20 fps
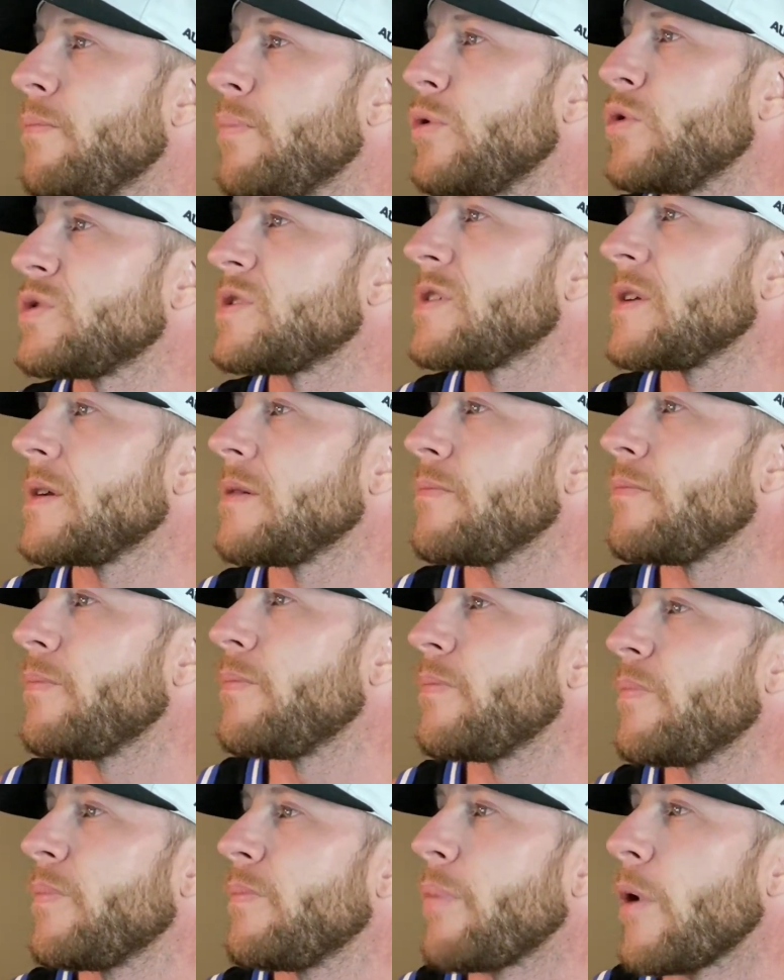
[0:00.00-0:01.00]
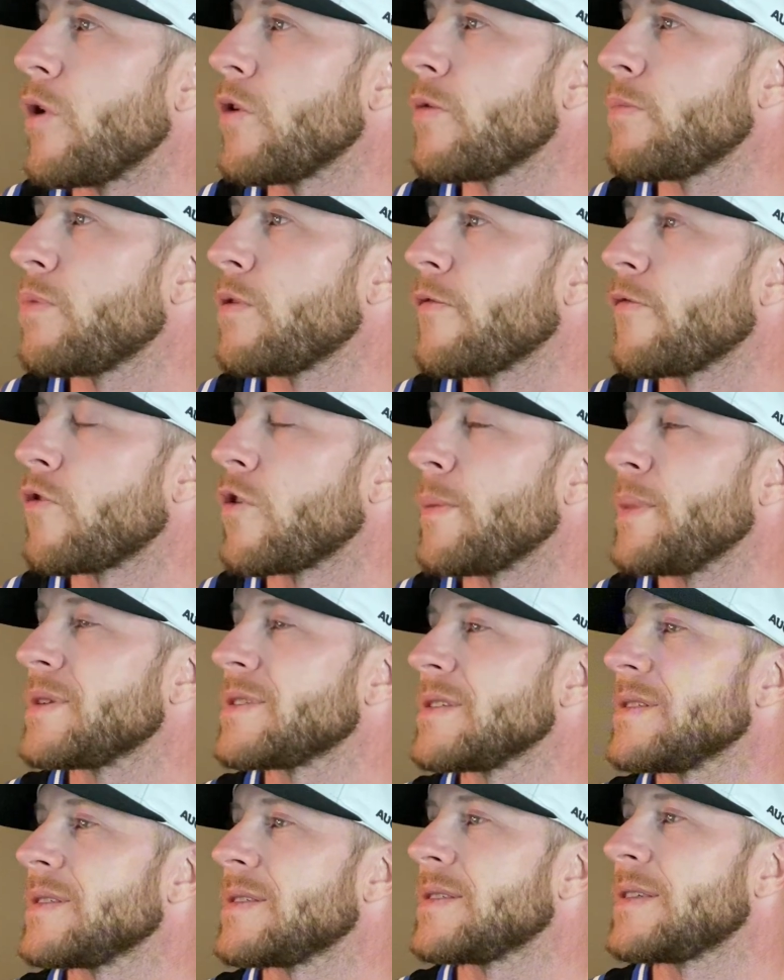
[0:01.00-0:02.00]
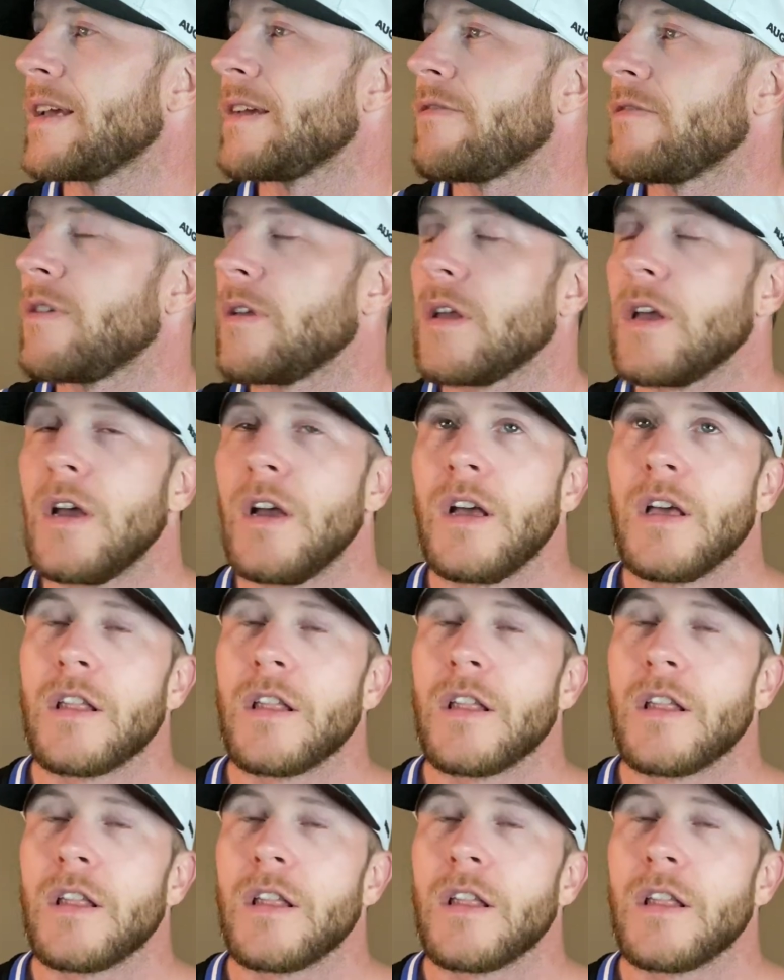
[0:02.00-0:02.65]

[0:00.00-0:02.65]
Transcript: boosting both performance and safety.